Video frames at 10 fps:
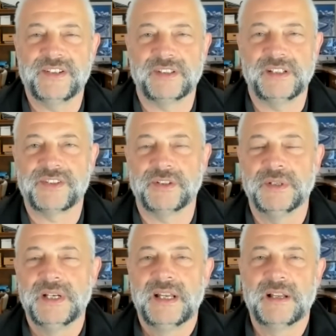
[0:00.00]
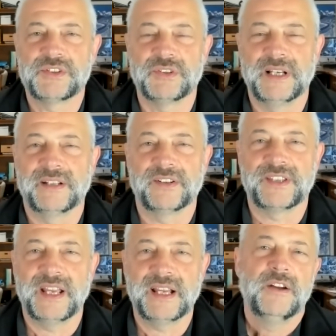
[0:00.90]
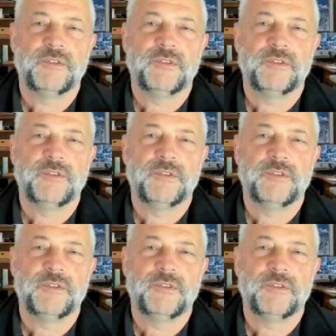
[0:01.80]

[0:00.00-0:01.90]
easily. So that was the only other thing.